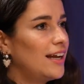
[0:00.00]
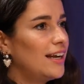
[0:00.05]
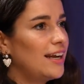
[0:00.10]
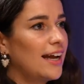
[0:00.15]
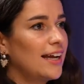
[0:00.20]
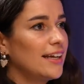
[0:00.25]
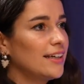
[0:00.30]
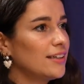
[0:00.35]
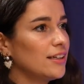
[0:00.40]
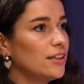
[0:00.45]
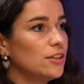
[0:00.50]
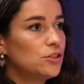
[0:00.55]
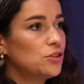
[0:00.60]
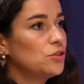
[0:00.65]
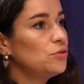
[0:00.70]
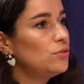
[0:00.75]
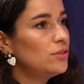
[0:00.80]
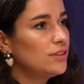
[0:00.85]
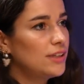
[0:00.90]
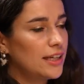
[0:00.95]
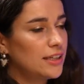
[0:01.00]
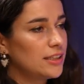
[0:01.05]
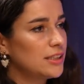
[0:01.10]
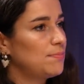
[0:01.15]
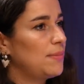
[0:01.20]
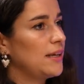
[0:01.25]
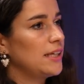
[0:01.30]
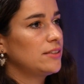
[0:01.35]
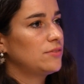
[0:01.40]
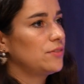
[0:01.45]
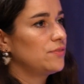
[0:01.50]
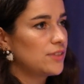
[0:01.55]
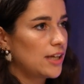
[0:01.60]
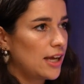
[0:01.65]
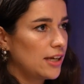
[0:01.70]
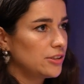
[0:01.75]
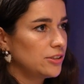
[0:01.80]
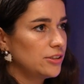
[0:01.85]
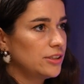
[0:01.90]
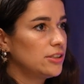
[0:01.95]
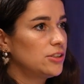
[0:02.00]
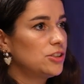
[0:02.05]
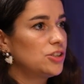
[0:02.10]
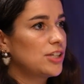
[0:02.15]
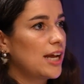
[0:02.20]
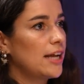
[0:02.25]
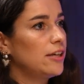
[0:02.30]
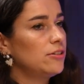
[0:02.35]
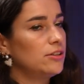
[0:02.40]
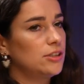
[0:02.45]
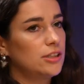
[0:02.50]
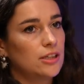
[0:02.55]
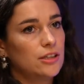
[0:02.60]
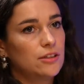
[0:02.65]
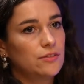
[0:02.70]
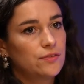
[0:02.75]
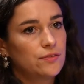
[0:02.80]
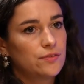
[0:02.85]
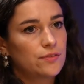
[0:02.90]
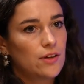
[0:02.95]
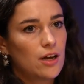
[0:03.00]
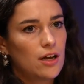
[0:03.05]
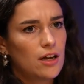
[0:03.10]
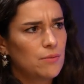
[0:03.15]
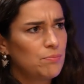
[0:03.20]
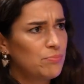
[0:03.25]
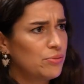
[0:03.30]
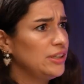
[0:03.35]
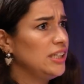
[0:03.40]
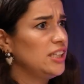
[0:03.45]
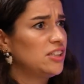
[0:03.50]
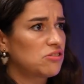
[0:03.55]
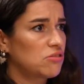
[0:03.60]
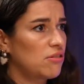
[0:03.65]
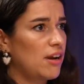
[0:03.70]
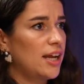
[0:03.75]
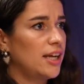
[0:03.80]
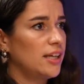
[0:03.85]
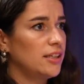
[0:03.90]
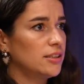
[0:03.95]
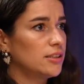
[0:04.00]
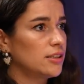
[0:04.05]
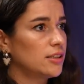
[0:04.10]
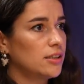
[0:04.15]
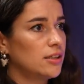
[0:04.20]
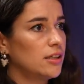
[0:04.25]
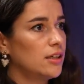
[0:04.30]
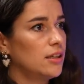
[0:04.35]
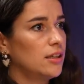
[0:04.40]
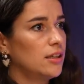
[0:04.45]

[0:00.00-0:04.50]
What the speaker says: like a tool that is based with data. It's generative, pre-trained